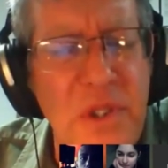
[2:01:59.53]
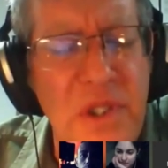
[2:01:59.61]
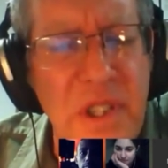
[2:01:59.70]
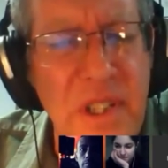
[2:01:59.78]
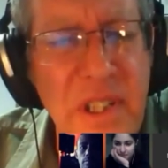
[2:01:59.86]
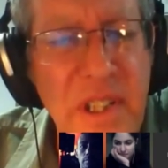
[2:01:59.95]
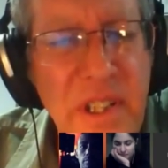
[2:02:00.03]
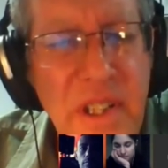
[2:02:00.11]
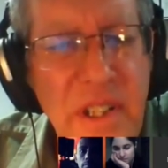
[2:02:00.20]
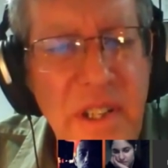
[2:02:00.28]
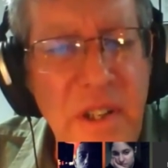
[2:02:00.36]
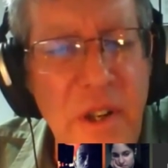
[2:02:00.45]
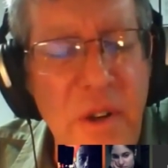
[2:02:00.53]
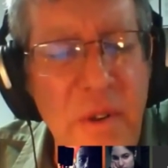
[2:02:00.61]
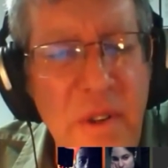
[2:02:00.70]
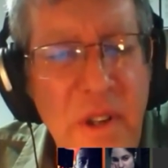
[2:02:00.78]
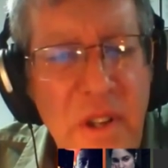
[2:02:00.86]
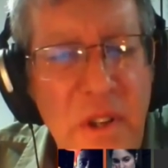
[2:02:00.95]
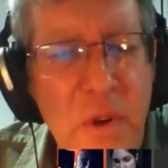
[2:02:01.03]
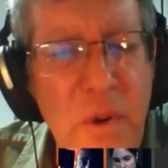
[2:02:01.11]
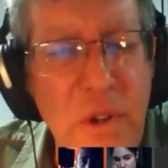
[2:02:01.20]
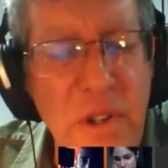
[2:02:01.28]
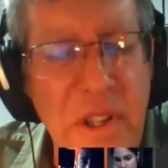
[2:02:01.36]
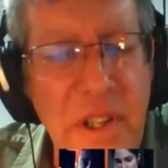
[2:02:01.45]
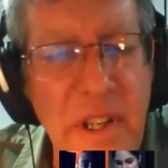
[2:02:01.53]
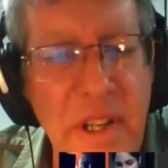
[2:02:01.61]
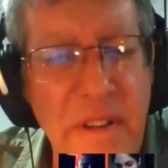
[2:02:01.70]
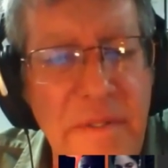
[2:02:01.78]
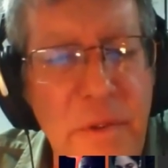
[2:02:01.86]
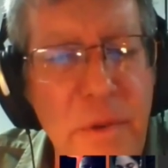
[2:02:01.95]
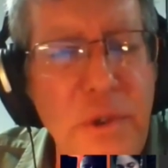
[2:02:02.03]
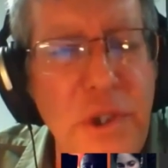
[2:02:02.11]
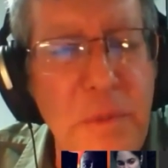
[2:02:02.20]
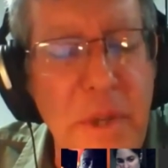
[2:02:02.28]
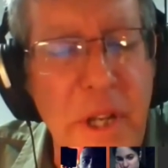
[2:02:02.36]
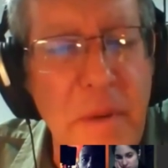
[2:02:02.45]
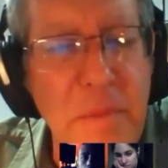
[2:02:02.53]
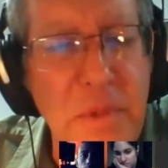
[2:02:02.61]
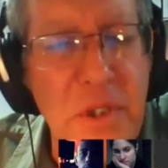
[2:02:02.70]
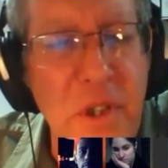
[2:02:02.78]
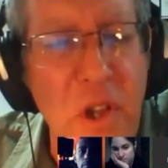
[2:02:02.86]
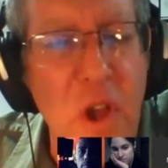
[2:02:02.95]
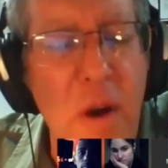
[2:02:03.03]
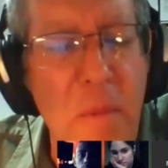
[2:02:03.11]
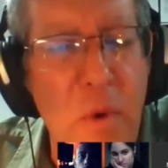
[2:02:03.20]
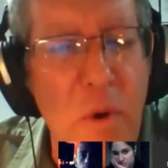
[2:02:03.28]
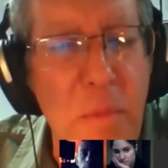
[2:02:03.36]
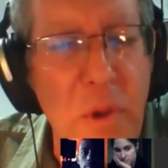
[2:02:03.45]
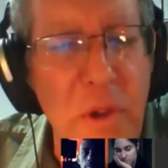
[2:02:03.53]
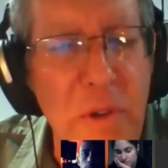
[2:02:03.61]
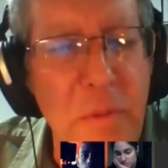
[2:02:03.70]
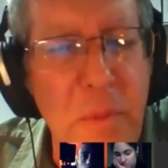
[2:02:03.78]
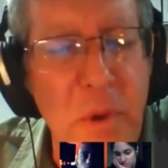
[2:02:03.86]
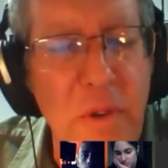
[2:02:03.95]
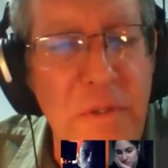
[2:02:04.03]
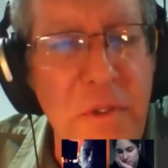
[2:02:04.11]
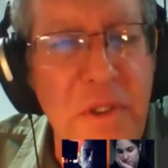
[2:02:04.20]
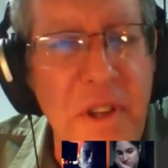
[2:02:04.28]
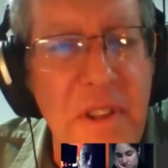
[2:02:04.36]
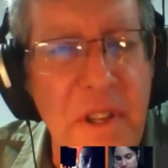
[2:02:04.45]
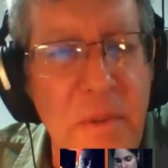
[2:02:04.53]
Is that the fusion becomes a lot more believable if you think